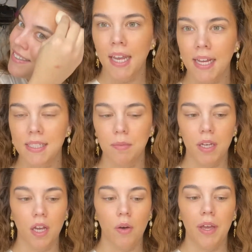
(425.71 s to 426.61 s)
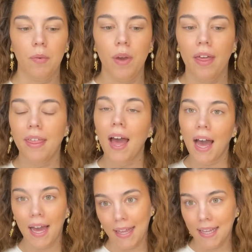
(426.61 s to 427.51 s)
Next, I'm gonna go in with
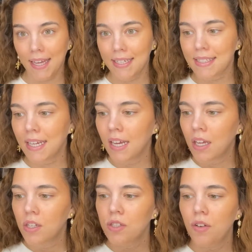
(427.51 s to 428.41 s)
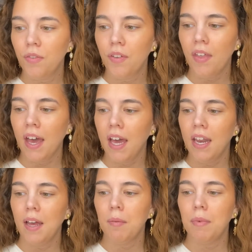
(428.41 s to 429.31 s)
highlight. So for that,
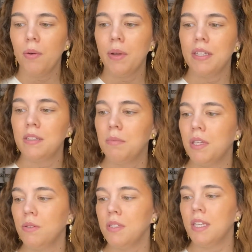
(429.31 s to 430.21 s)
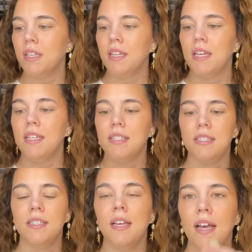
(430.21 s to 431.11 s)
I'm going to be using
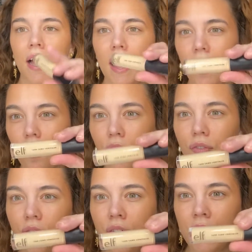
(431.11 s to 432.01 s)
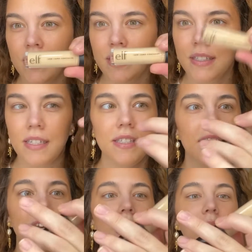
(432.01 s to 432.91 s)
this e.l.f.
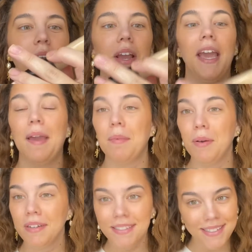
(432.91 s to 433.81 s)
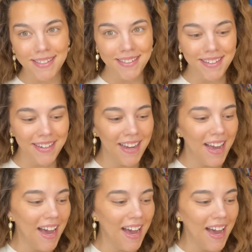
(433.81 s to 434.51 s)
16-hour camo concealer.